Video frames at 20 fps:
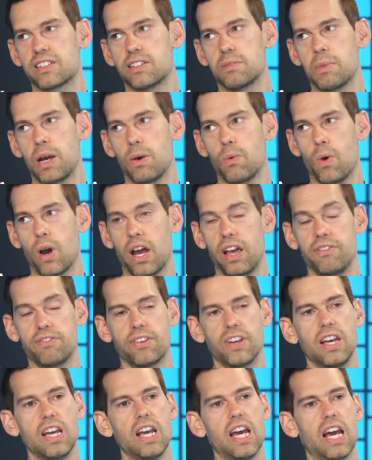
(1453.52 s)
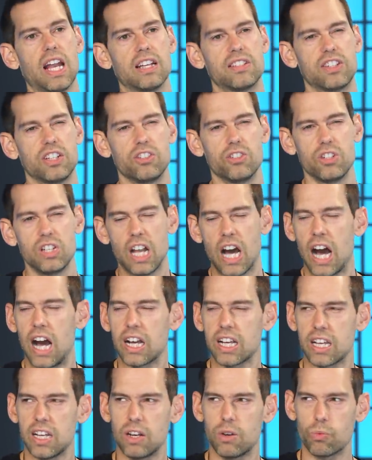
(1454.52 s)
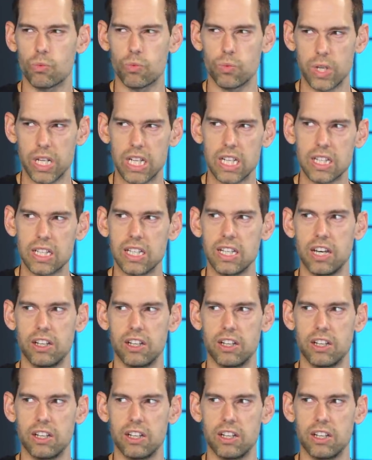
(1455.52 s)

to my wife. And I said, you're not gonna really